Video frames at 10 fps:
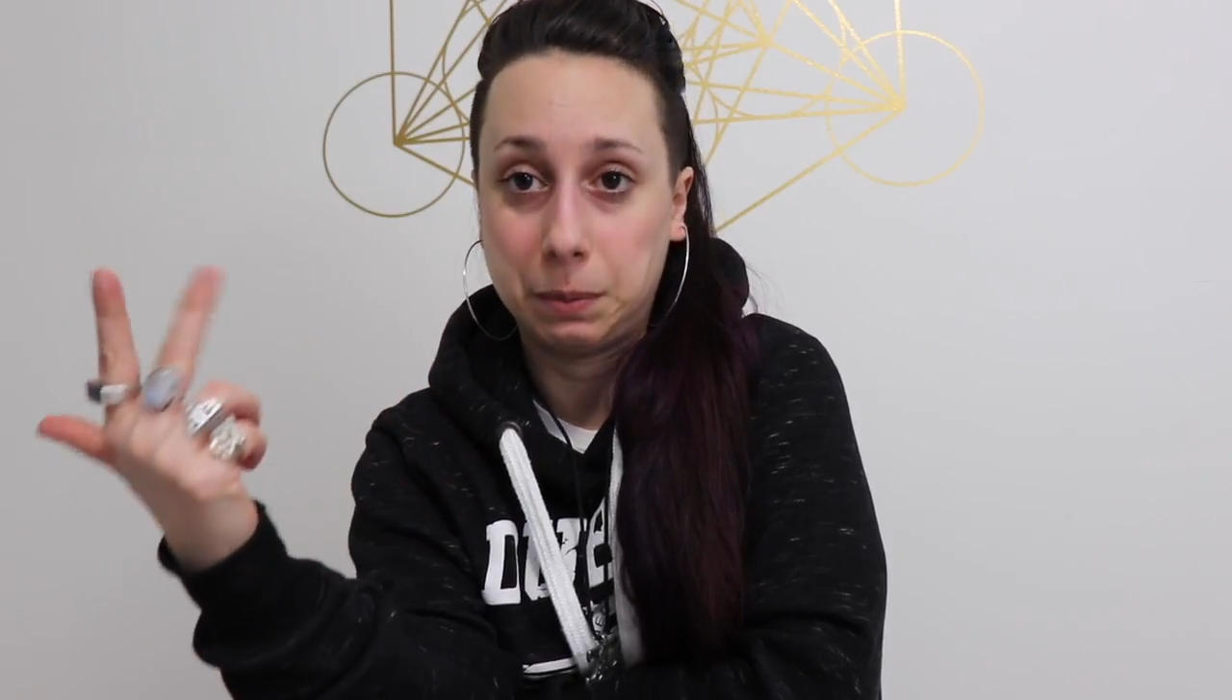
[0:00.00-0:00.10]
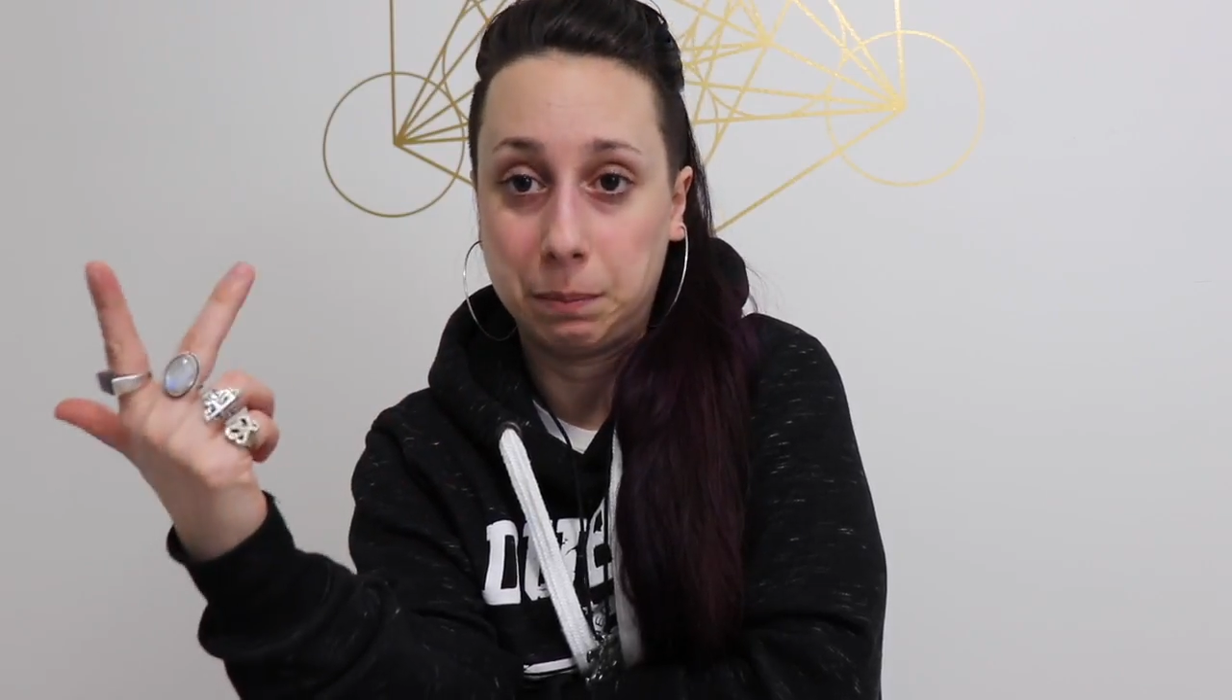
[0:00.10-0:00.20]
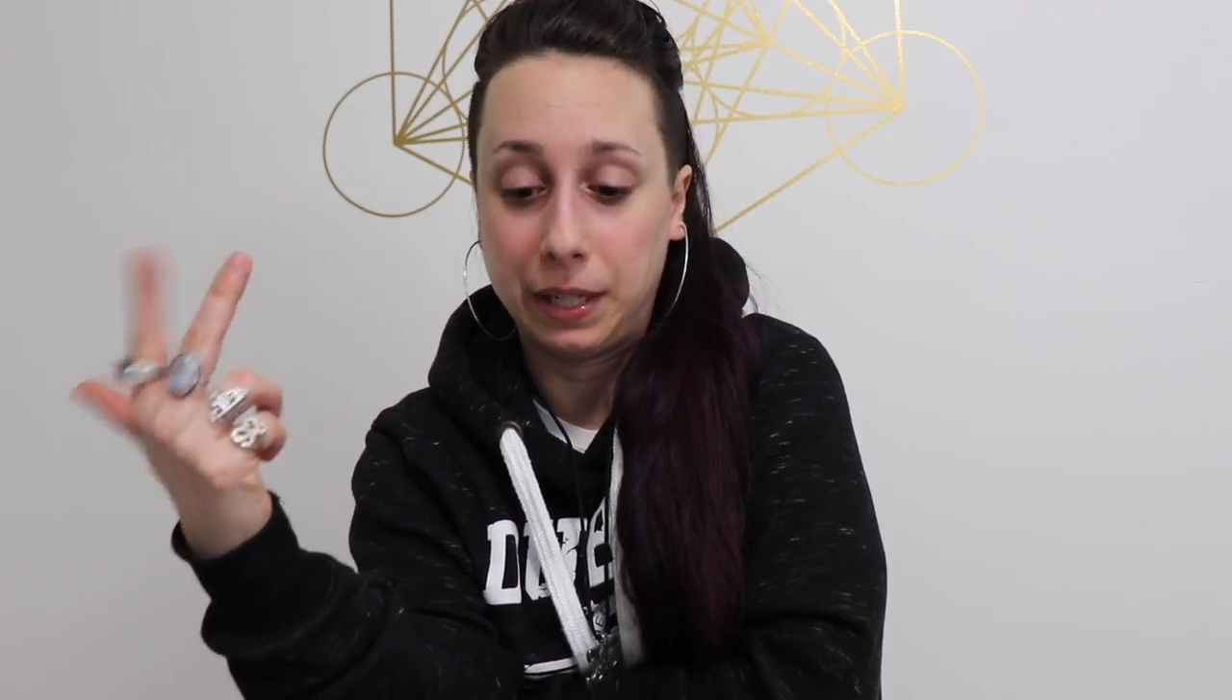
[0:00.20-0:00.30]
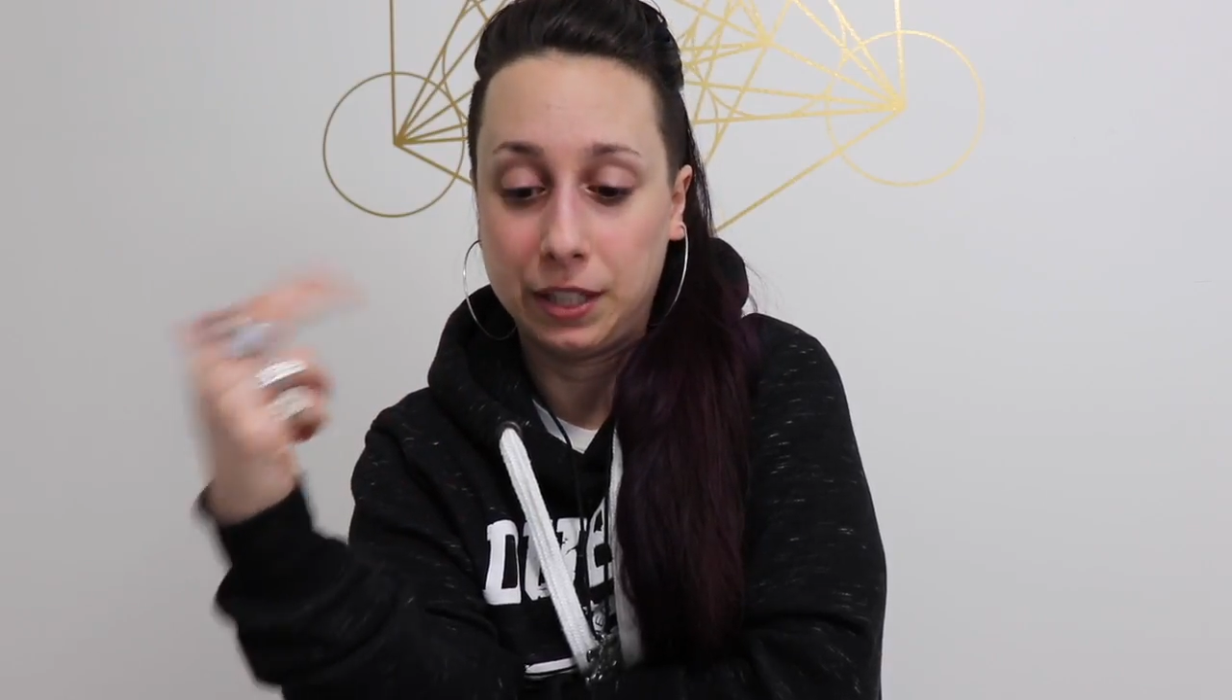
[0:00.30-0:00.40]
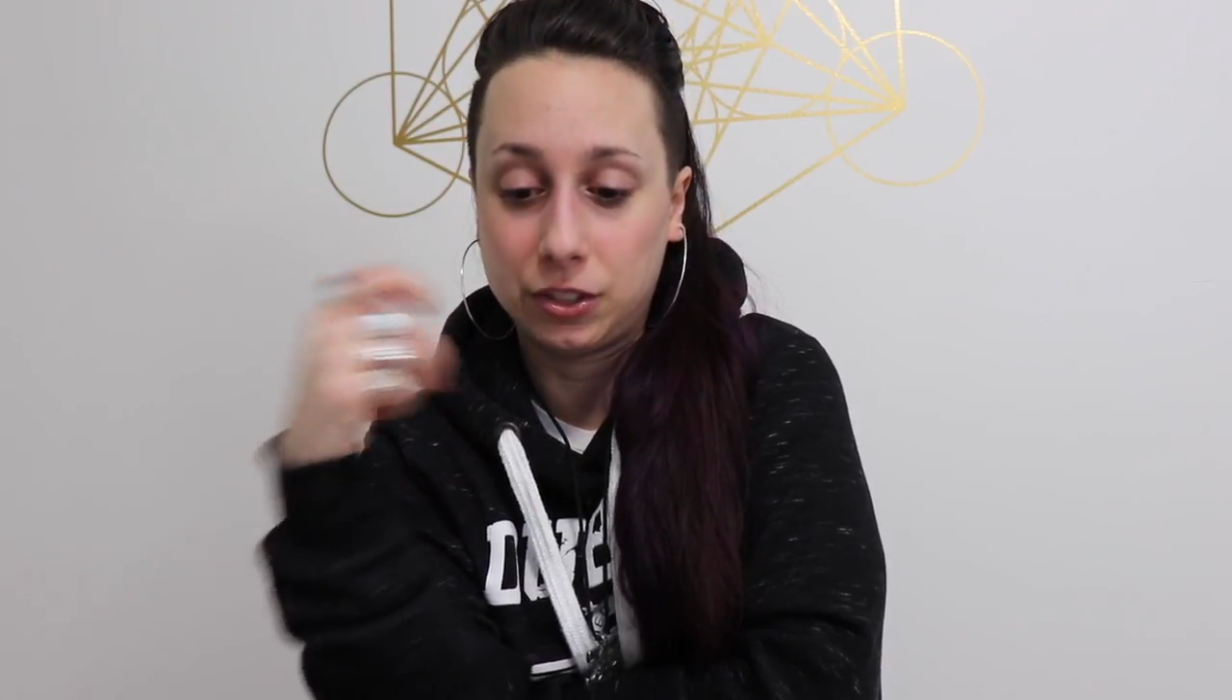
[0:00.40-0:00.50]
be
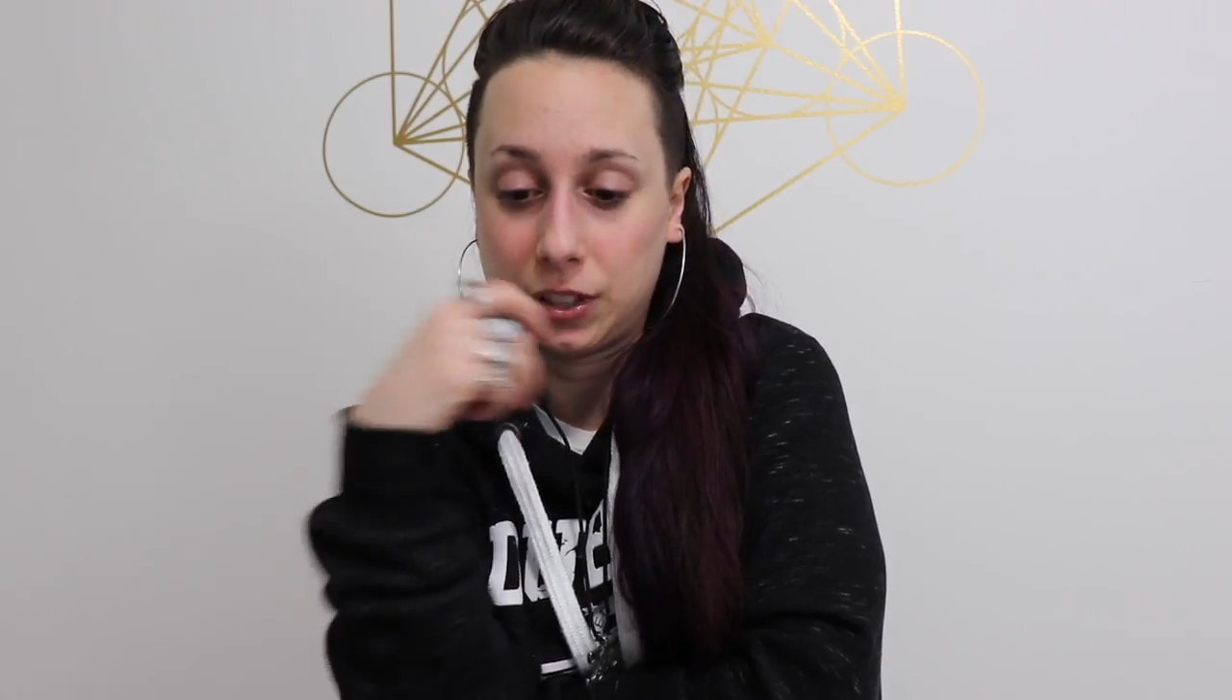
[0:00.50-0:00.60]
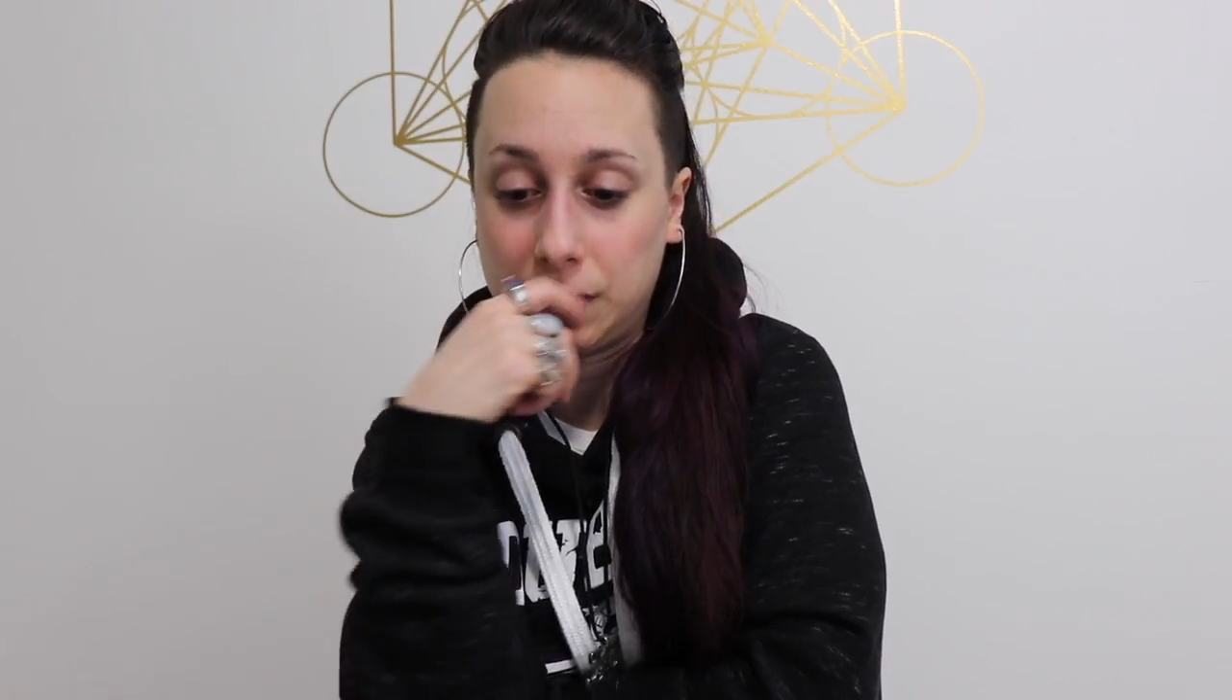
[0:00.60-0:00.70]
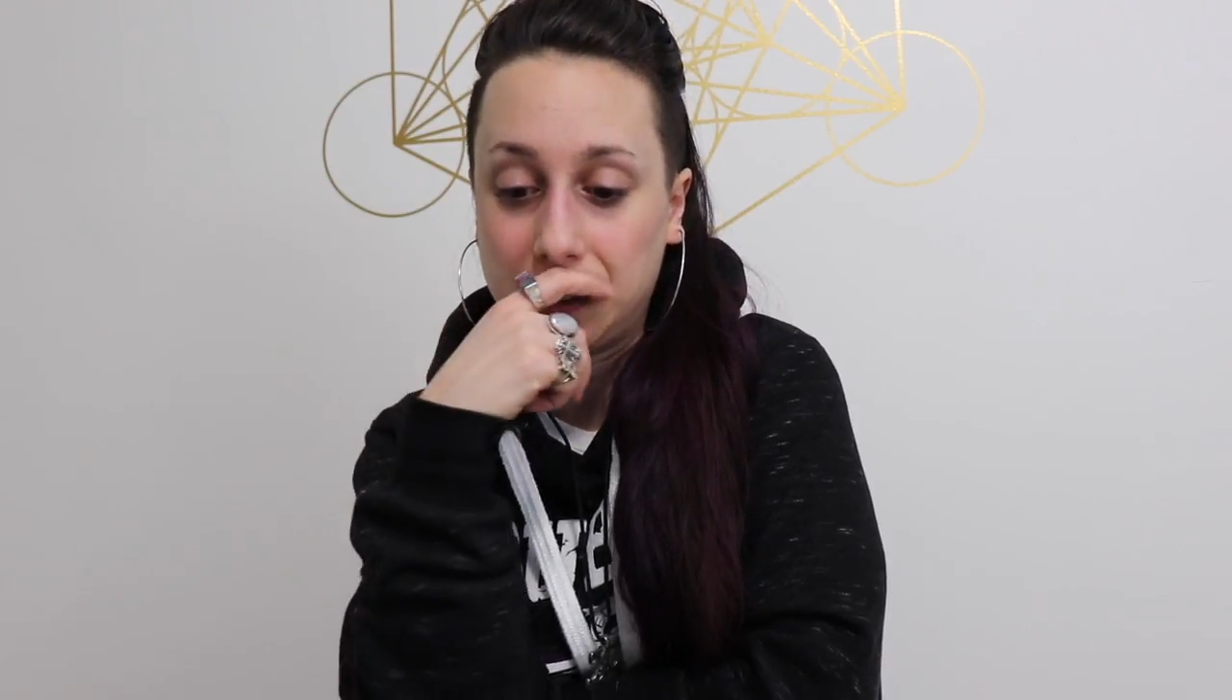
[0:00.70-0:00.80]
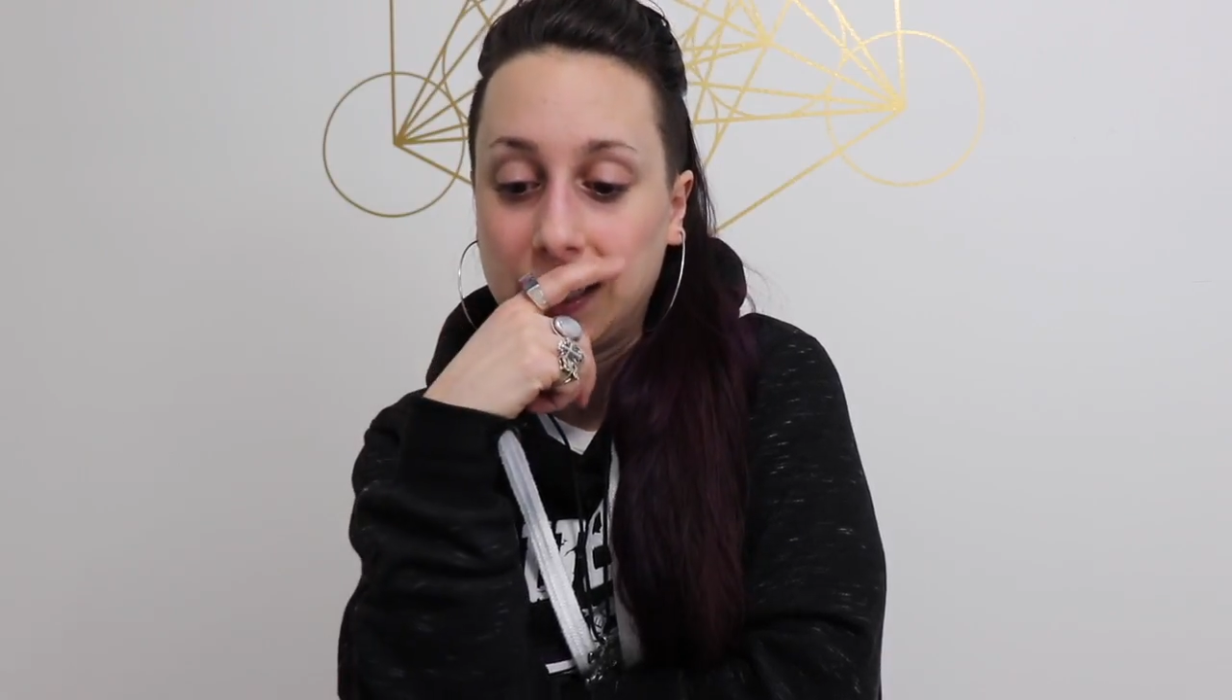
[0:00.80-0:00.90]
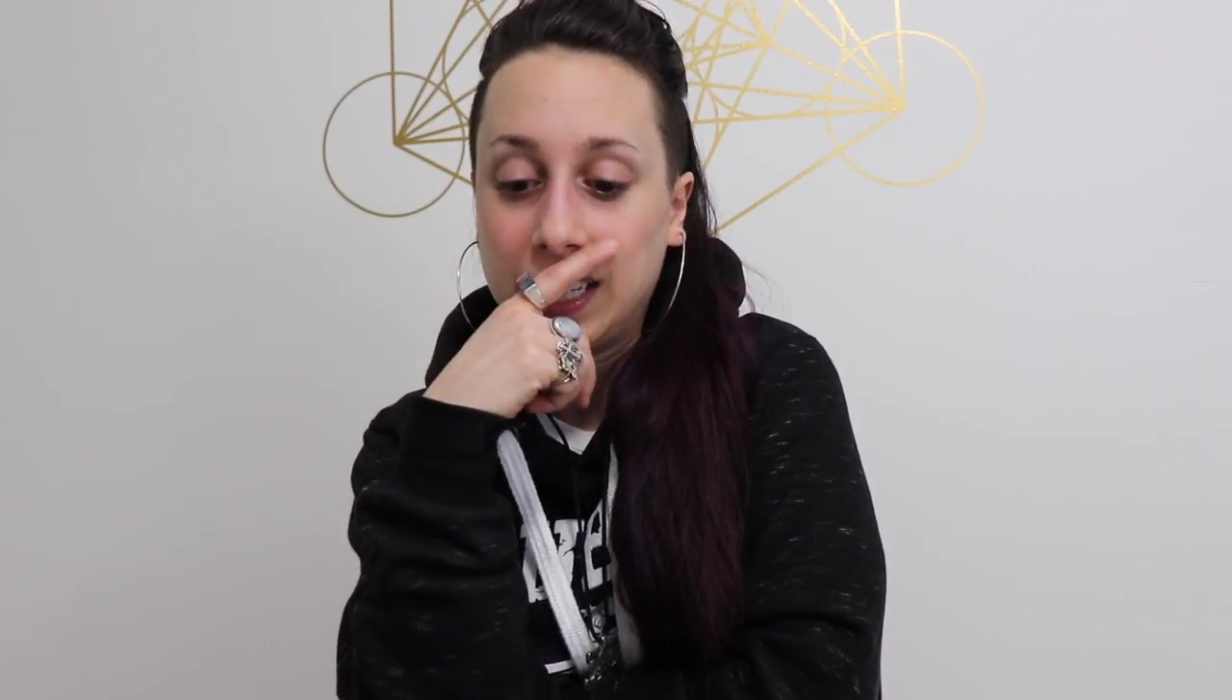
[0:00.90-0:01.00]

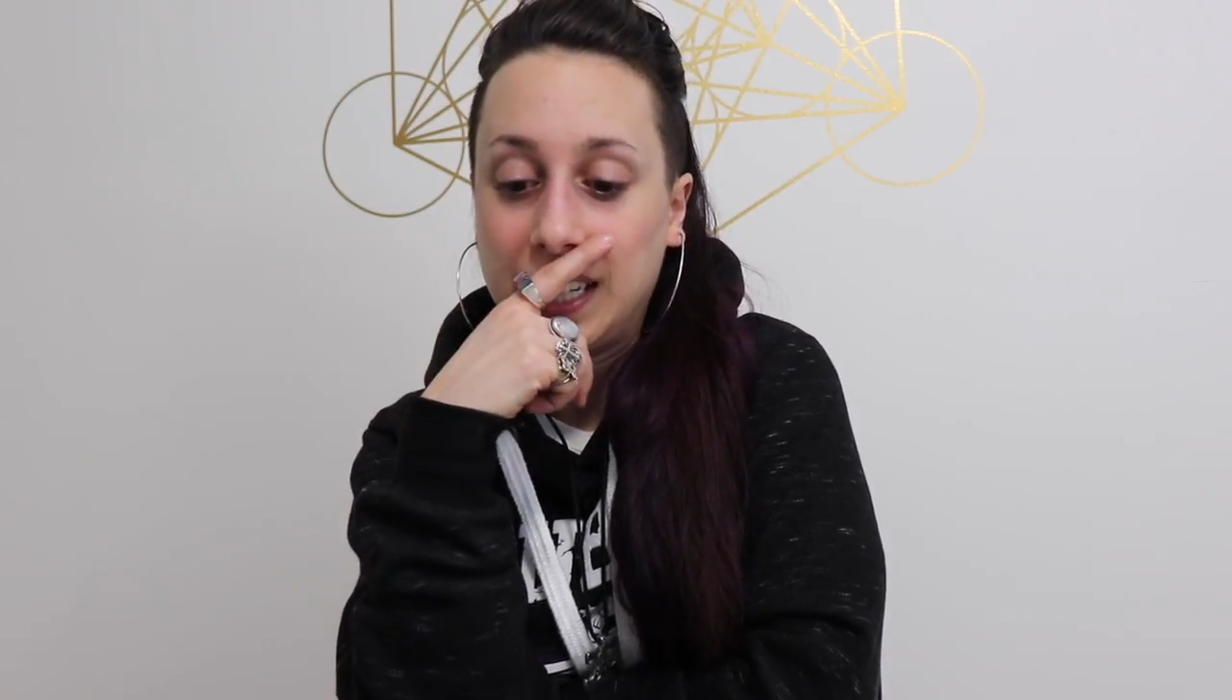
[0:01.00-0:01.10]
patient,